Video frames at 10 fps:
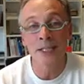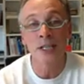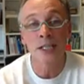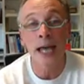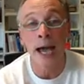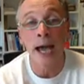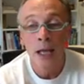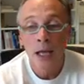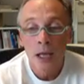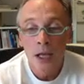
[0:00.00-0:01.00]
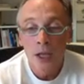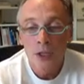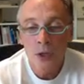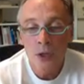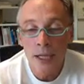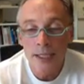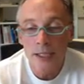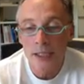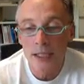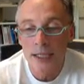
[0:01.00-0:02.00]
just that. So
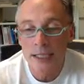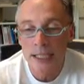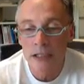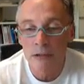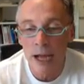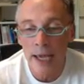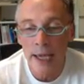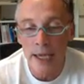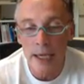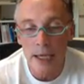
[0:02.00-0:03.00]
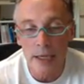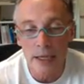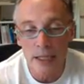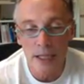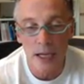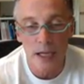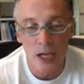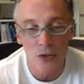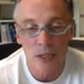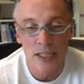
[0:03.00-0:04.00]
let's consider a
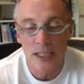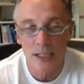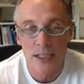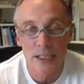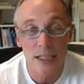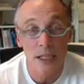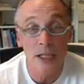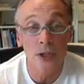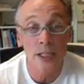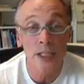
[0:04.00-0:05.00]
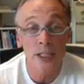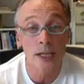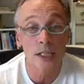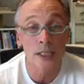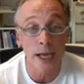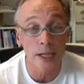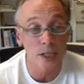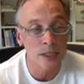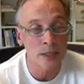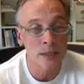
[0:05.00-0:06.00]
country. Let's consider the United
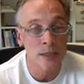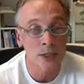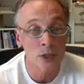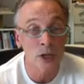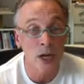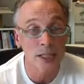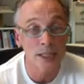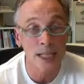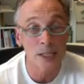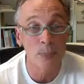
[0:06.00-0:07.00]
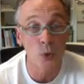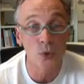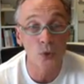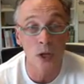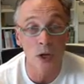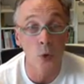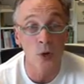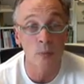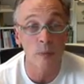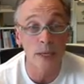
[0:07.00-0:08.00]
States. And the United States builds a lot of
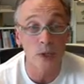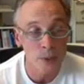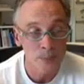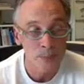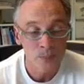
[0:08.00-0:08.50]
automobiles.